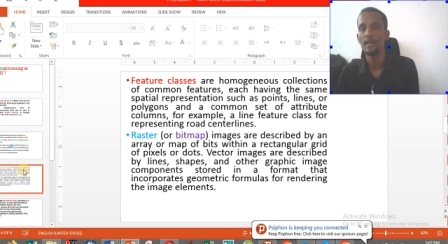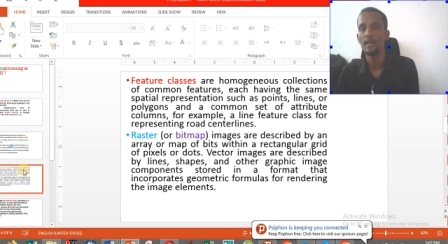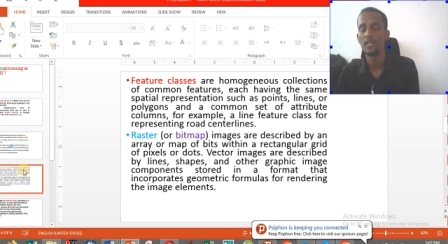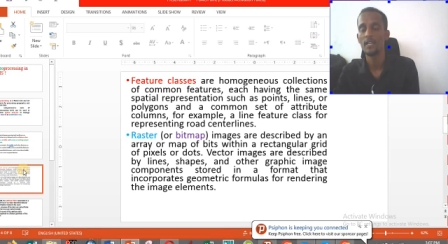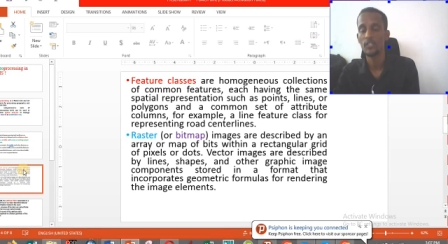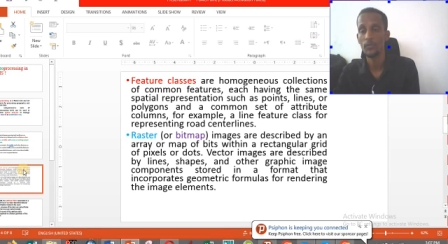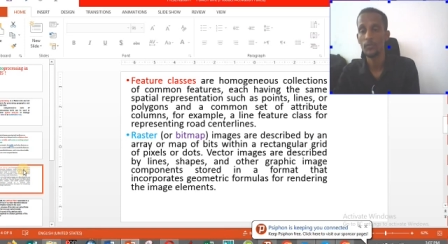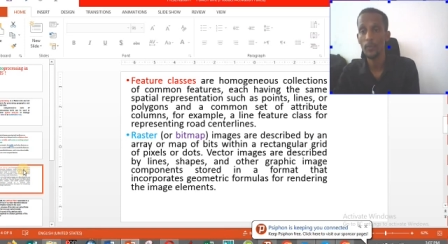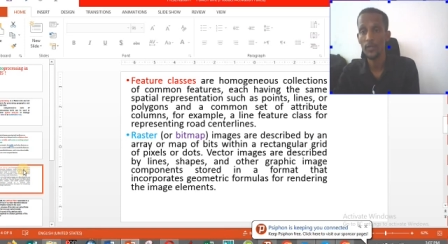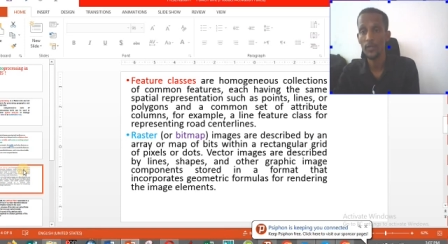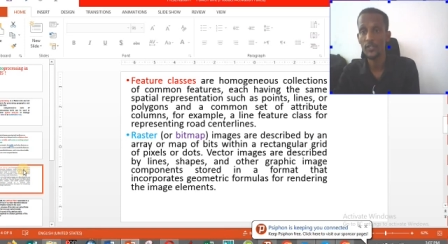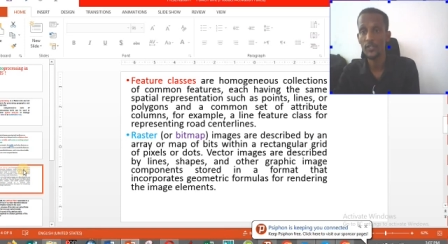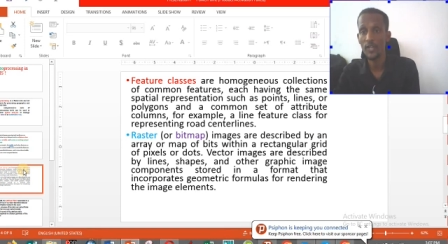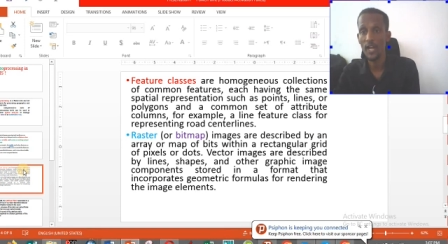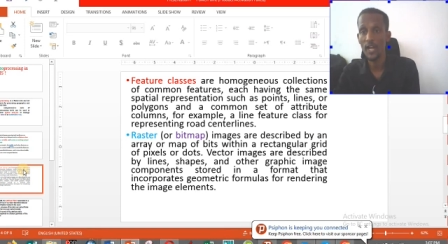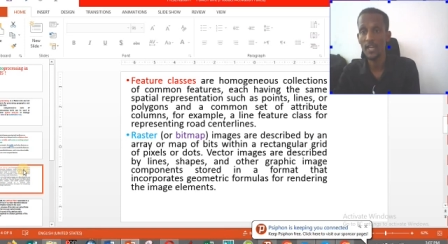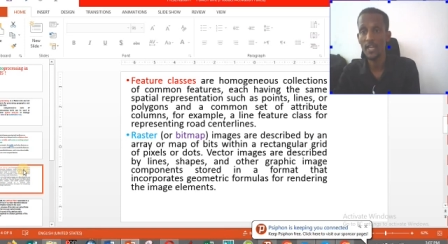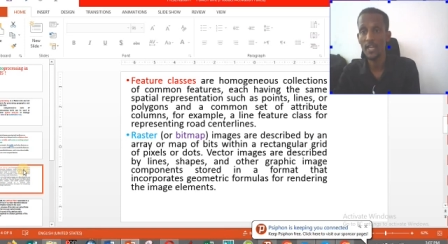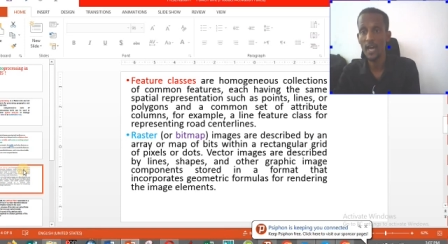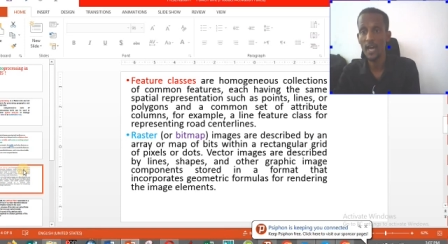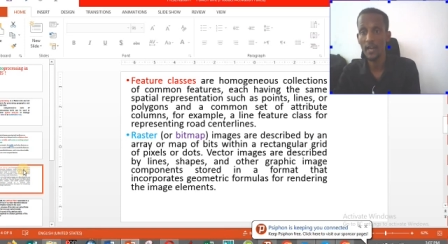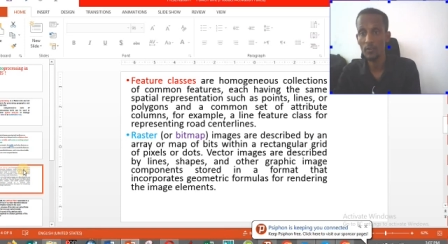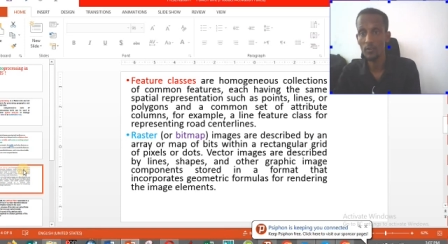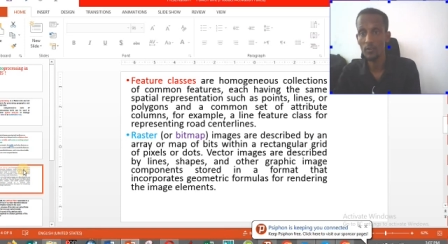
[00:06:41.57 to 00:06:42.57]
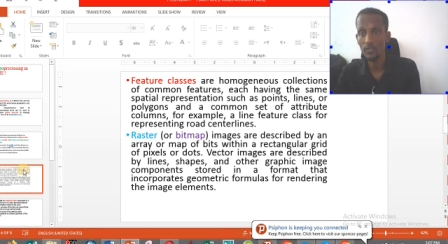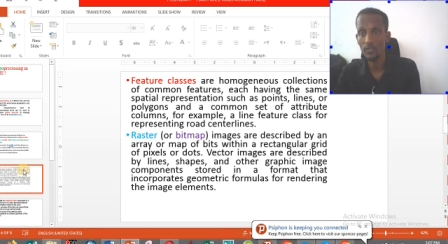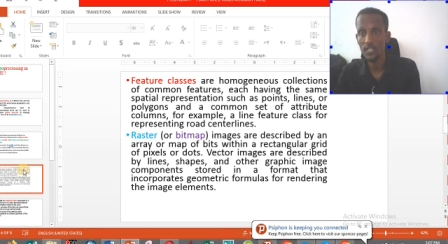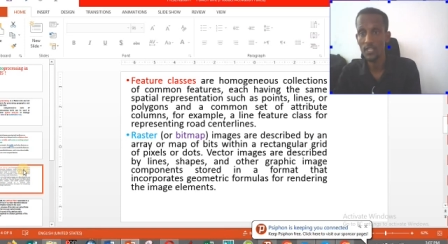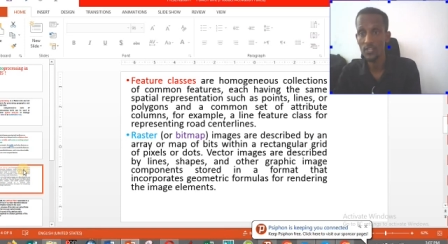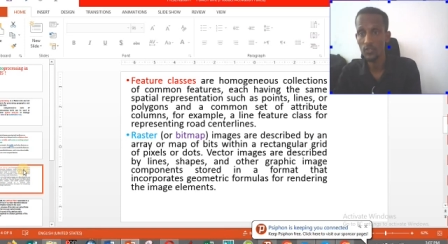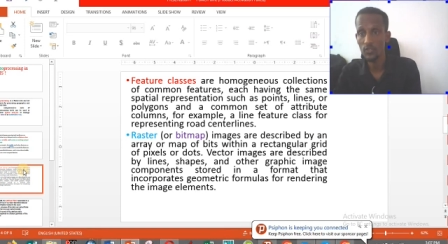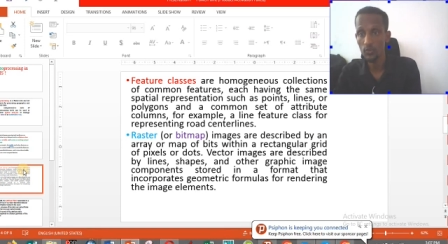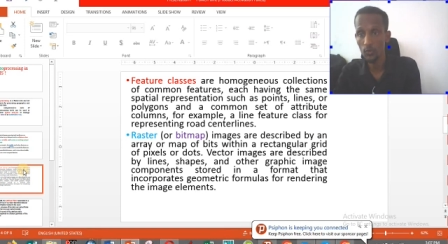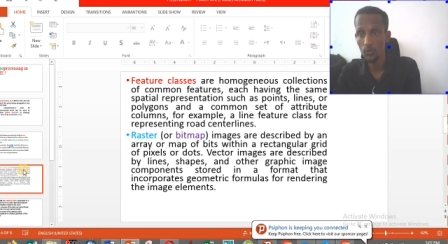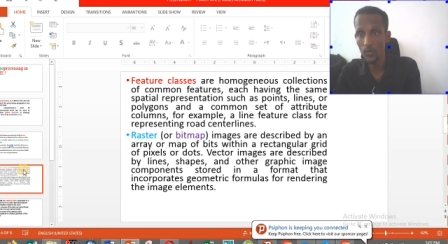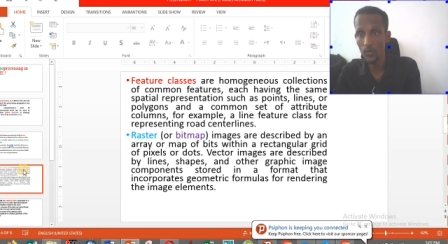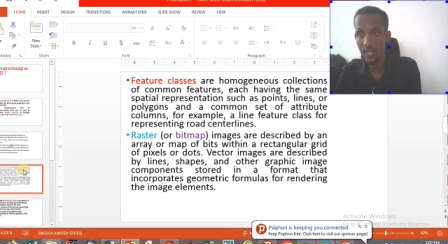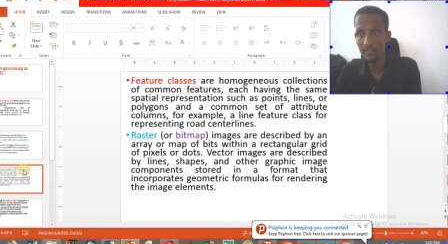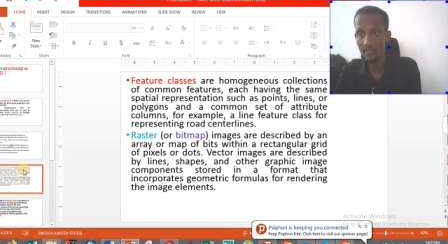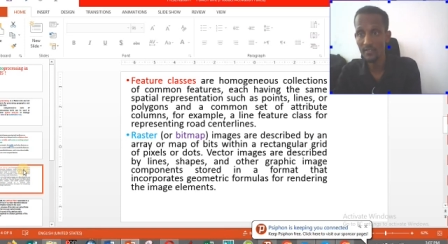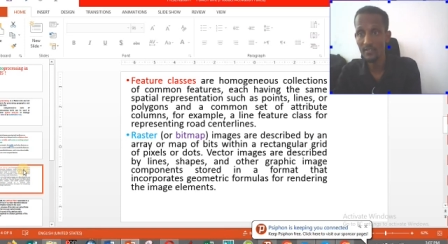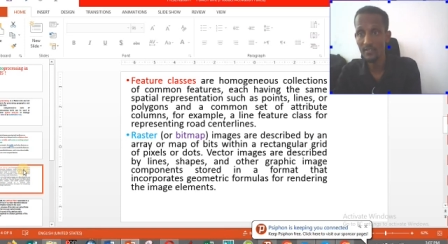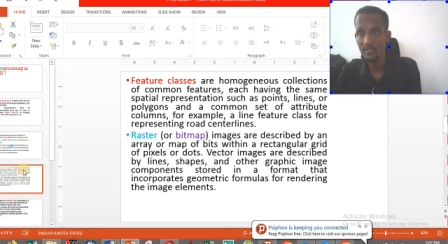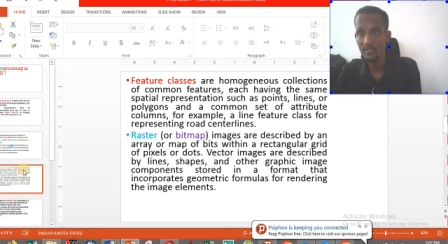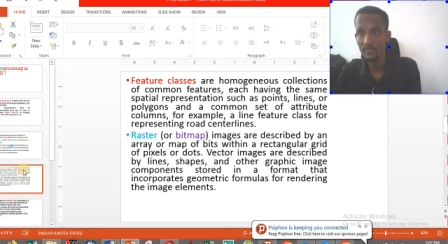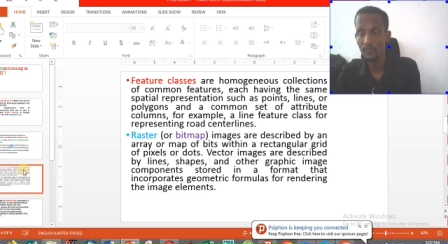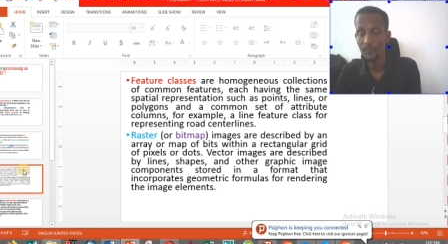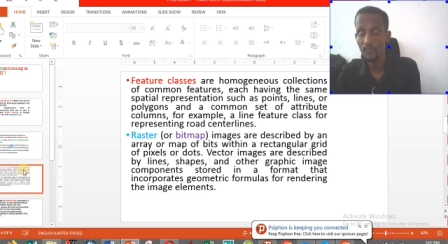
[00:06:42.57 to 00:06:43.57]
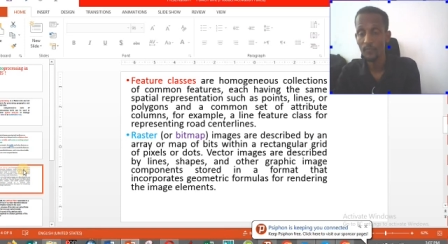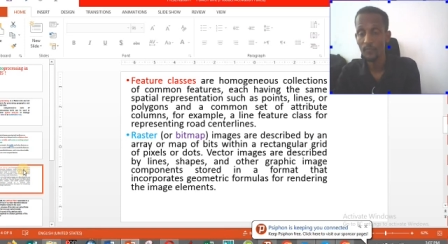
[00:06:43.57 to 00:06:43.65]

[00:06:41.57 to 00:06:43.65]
especially around the students.